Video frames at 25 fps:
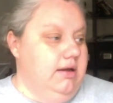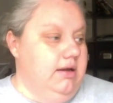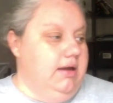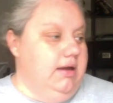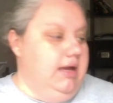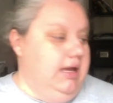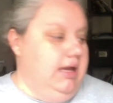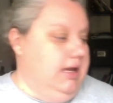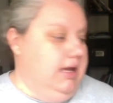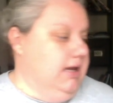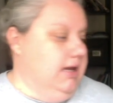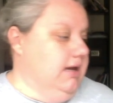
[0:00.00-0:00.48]

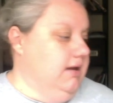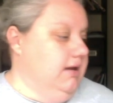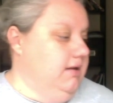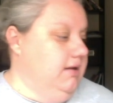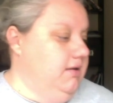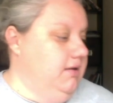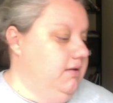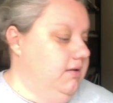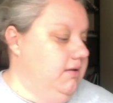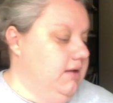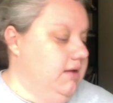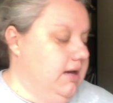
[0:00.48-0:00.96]

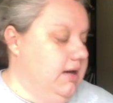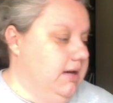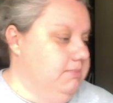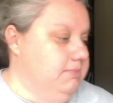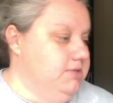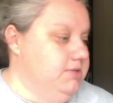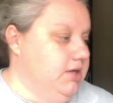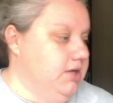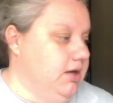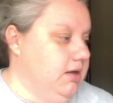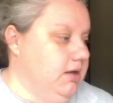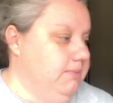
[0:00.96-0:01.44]
and
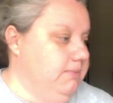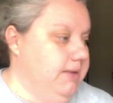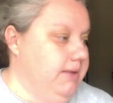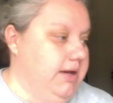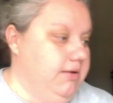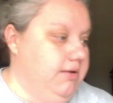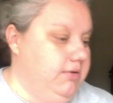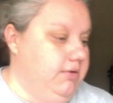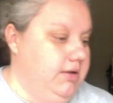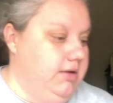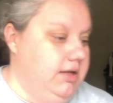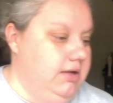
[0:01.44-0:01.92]
talk
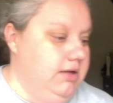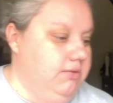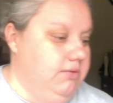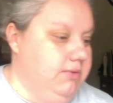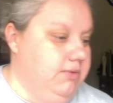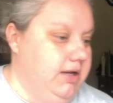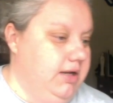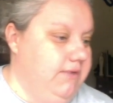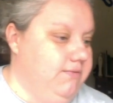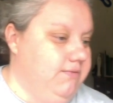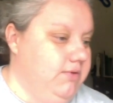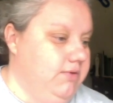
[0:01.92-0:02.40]
about getting
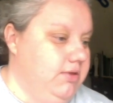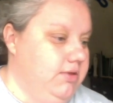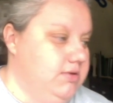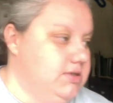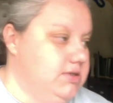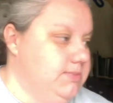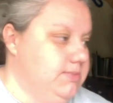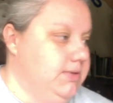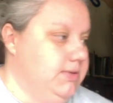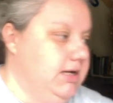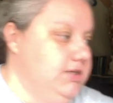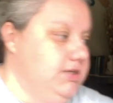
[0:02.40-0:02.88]
ready for those
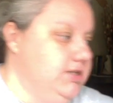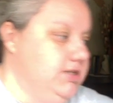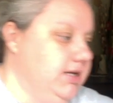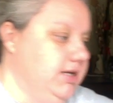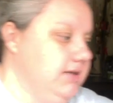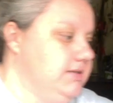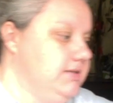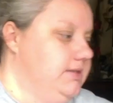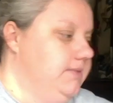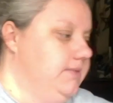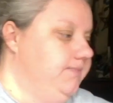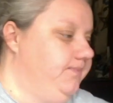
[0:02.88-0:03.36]

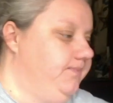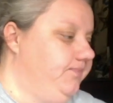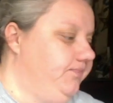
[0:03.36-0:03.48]
projects.